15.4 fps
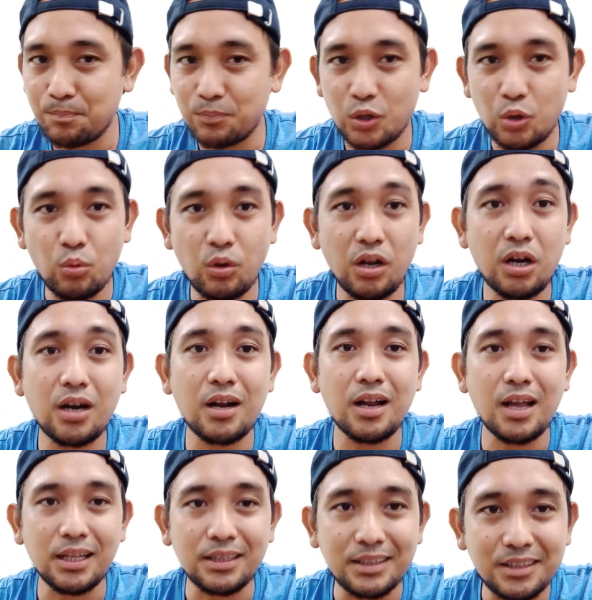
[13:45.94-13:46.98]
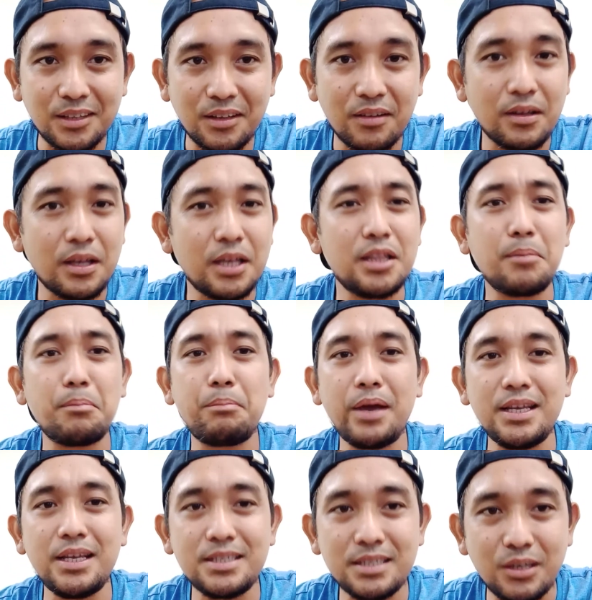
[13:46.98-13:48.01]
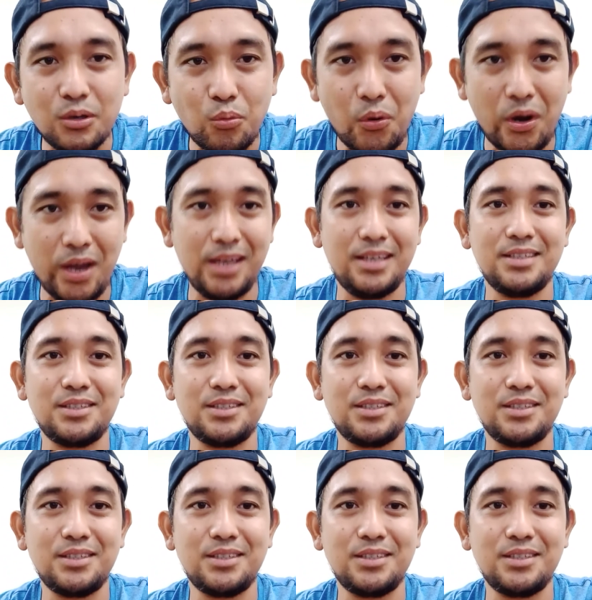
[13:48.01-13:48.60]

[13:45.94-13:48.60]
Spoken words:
you will learn a lot in a basic way.